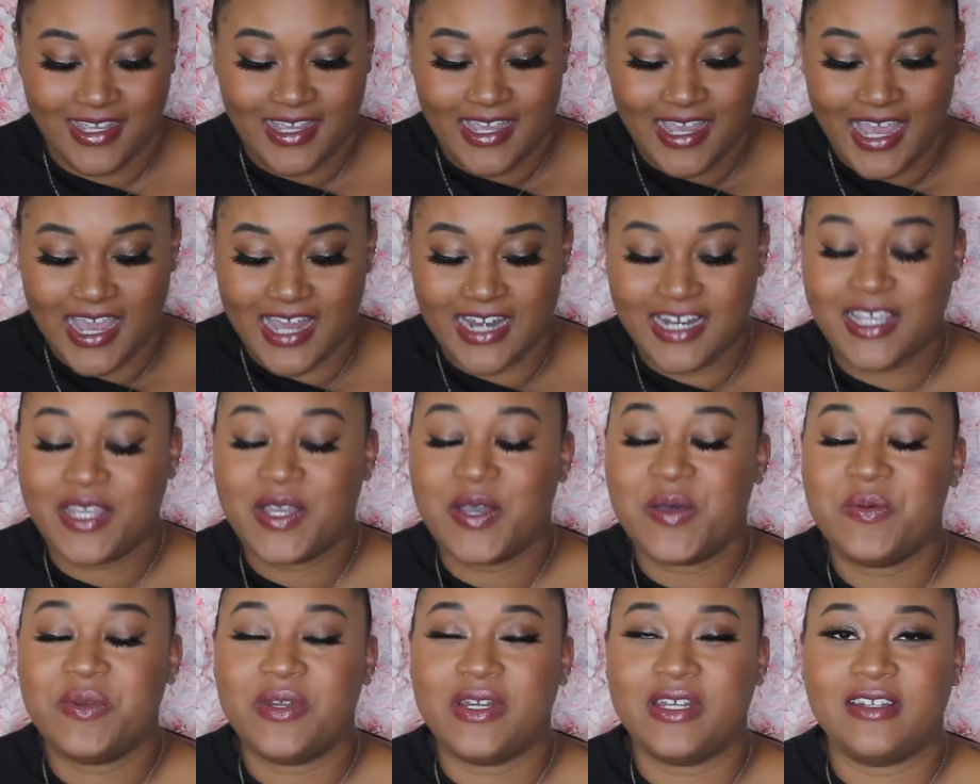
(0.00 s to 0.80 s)
any
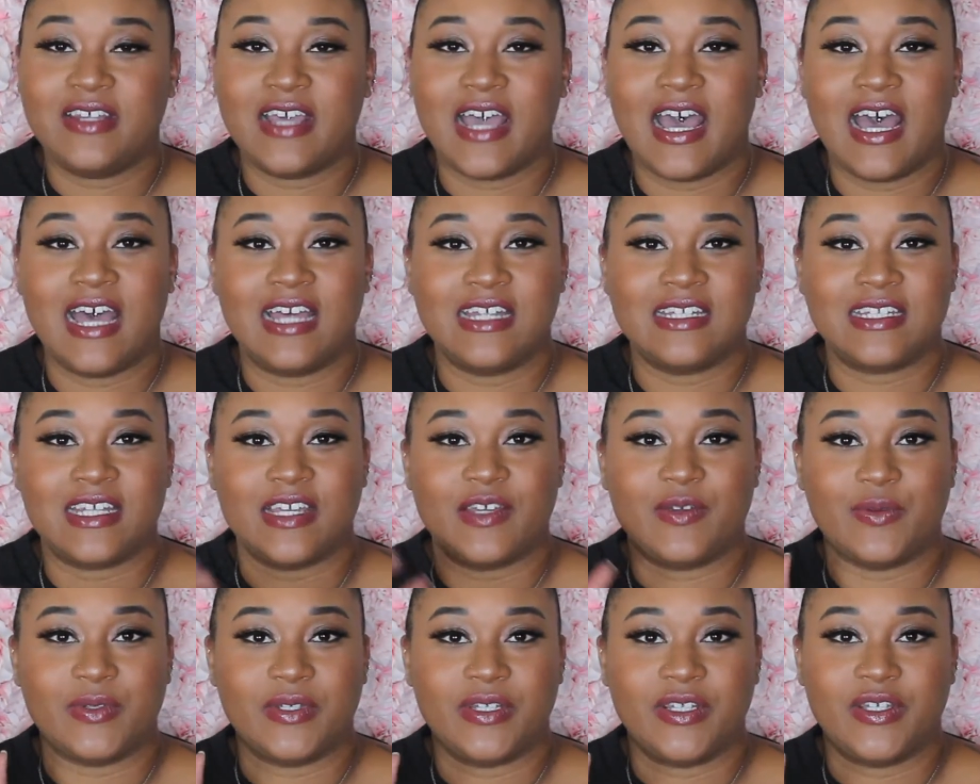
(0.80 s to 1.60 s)
company that has
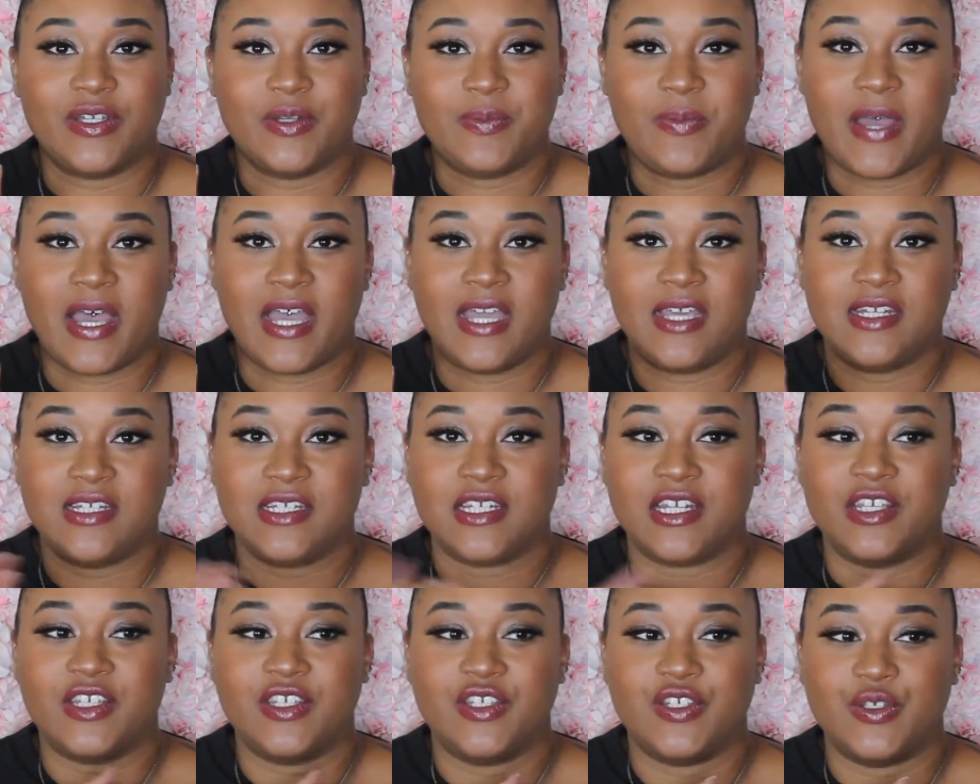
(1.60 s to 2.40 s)
like really good
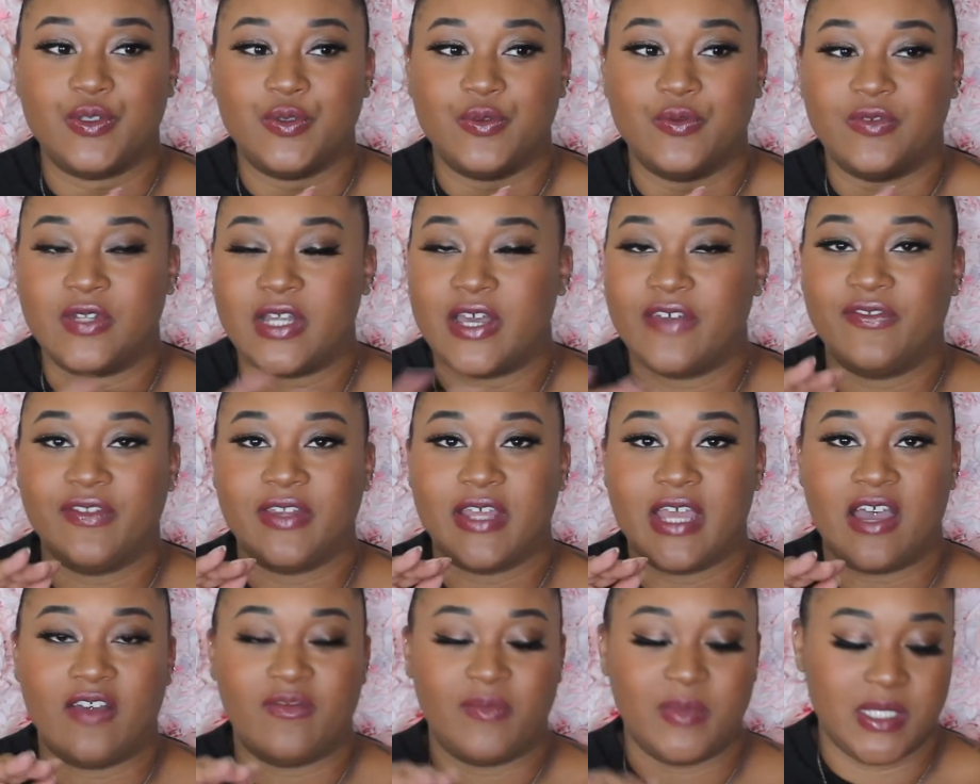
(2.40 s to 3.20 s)
packaging, you
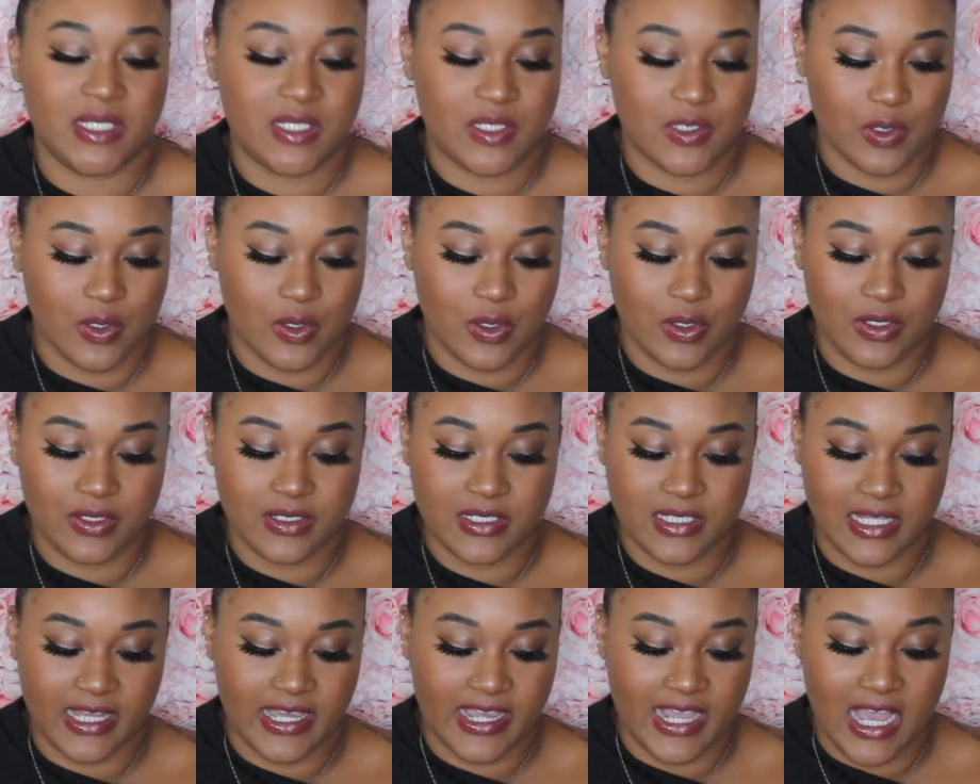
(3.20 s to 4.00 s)
definitely have me
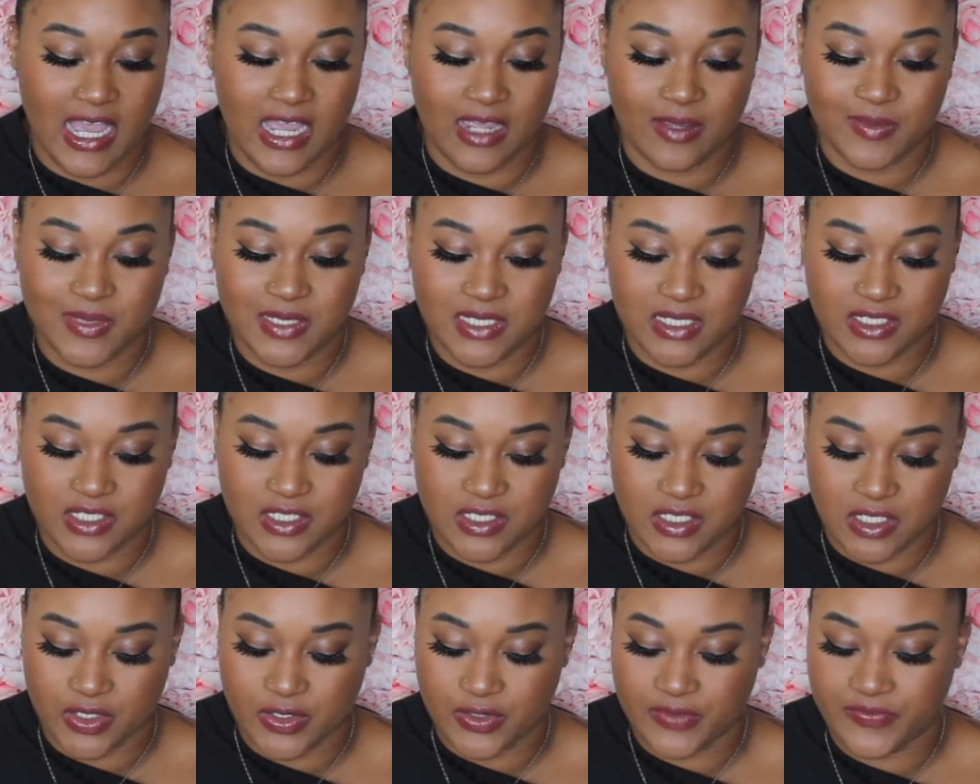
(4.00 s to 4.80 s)
sold. Like, I am such a
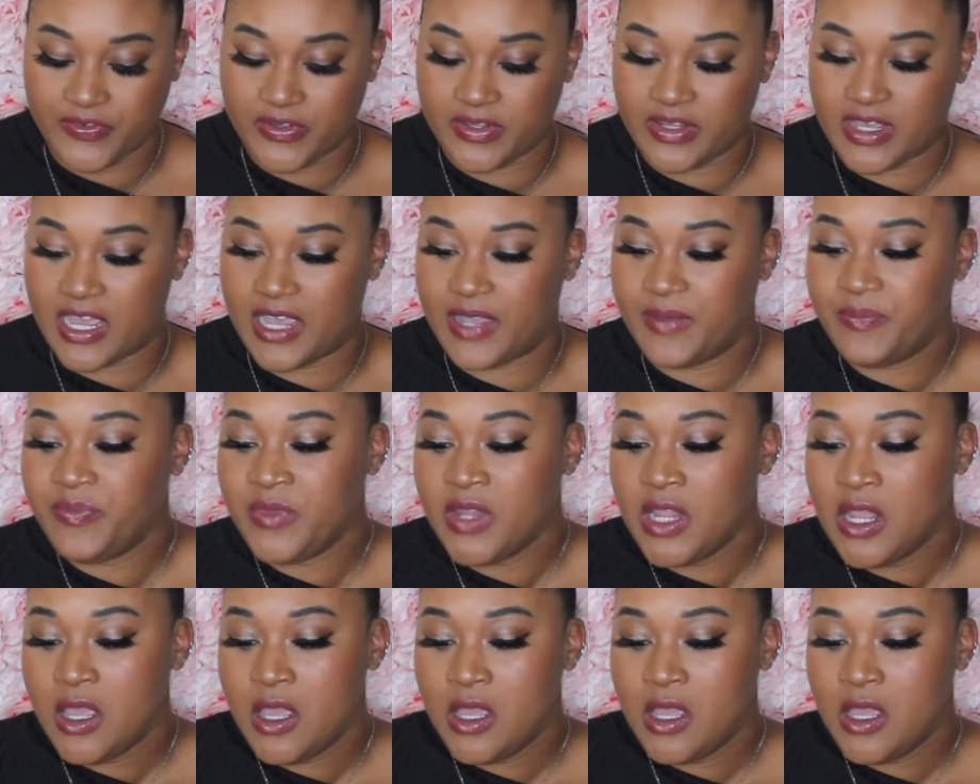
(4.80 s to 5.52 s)
sucker for that.